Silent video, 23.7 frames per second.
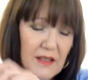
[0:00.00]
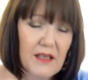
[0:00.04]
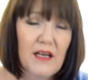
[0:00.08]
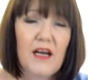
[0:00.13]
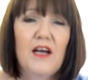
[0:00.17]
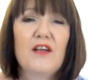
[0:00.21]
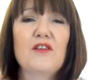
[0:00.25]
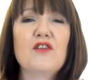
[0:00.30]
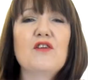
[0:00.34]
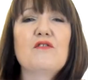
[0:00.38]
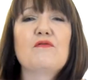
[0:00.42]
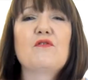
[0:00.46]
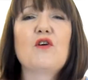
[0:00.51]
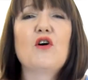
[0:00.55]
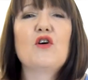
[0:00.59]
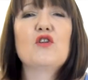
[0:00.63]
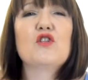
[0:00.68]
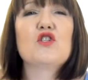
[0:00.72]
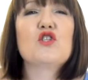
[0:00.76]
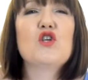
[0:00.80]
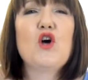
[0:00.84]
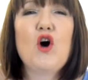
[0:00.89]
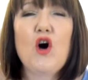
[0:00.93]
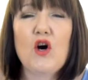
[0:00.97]
and you've
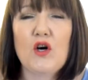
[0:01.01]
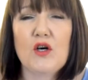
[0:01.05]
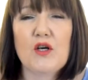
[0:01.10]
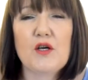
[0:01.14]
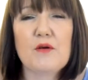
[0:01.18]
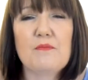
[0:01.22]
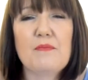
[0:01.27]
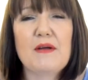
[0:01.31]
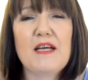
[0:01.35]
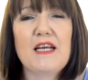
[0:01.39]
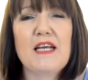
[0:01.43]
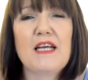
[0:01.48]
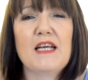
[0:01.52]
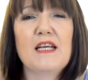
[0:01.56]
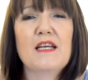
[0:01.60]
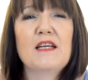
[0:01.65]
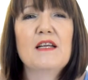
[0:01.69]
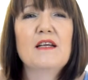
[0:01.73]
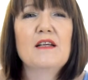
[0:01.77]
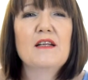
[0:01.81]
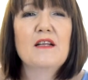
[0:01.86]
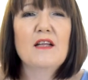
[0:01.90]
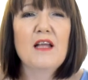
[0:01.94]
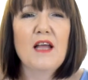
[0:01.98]
got tonka bean,
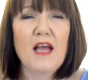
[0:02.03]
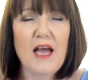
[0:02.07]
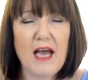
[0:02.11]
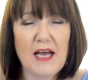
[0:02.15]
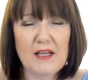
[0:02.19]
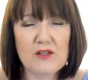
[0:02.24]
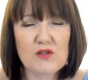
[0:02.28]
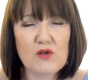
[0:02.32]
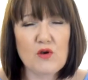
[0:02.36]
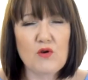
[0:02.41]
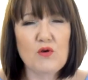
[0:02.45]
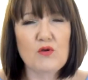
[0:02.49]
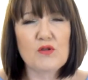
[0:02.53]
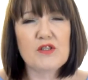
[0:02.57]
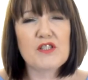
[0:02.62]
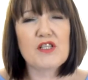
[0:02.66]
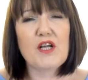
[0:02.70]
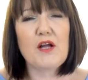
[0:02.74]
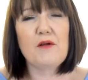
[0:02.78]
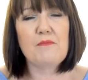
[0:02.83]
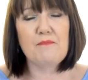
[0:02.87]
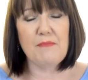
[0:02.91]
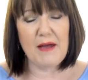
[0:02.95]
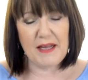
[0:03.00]
and
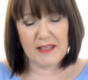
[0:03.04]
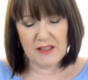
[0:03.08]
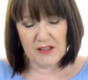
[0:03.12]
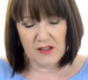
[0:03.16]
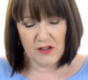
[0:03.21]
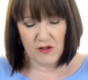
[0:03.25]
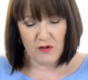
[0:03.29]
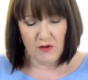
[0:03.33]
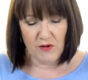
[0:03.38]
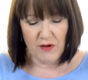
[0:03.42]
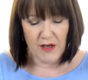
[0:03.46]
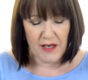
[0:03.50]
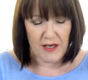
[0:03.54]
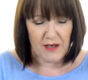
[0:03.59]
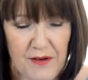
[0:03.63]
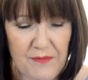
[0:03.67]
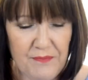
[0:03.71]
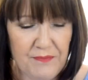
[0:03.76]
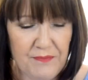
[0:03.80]
also benzoin.